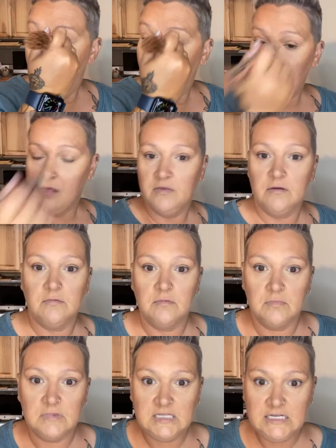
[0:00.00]
and the
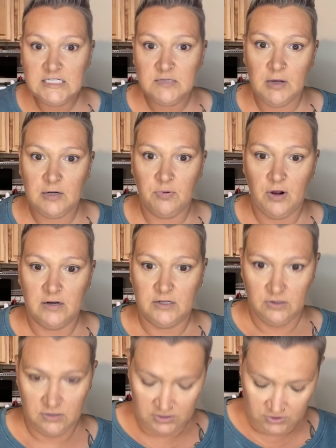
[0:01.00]
least amount of product
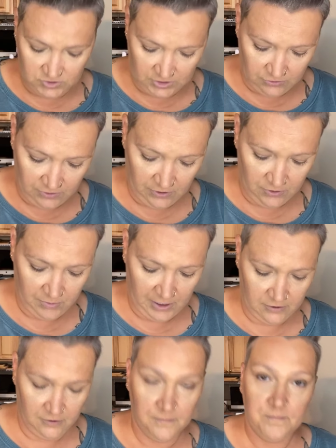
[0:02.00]
you can use under there, the
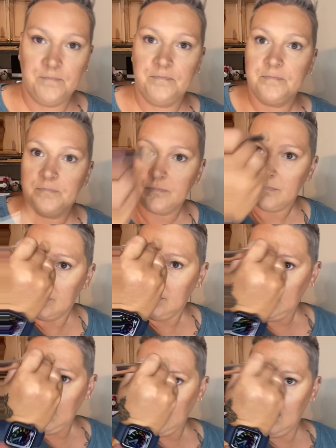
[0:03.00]
better.
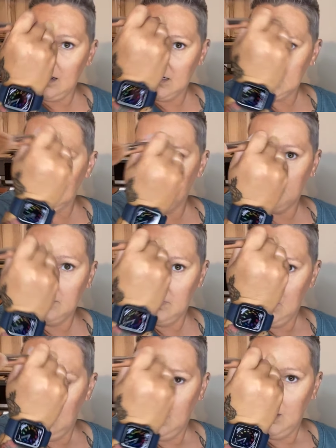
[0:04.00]
I also
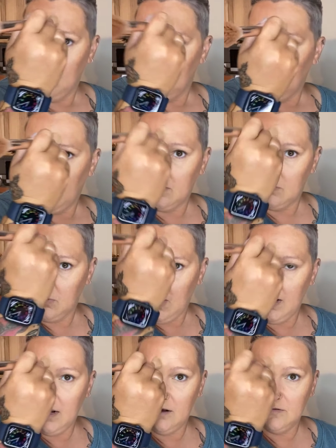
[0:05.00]
brighten
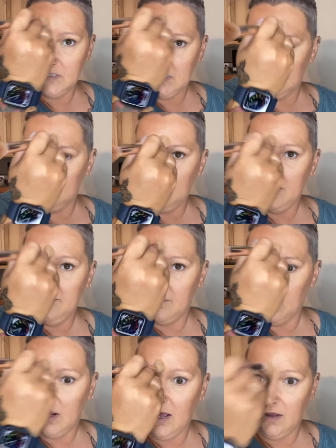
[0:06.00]
right here in the center of my
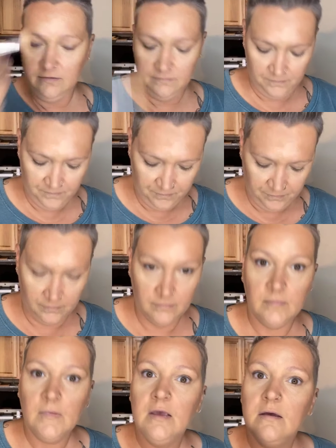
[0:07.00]
forehead,
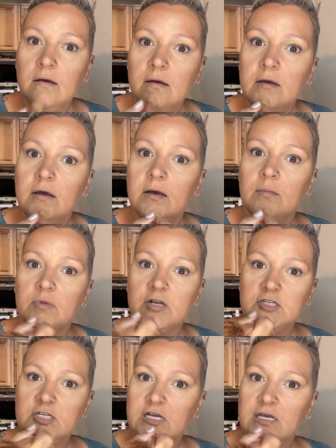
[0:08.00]
my
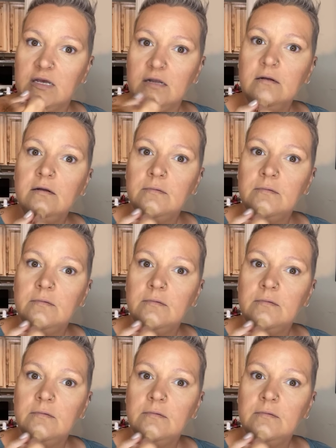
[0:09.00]
chin,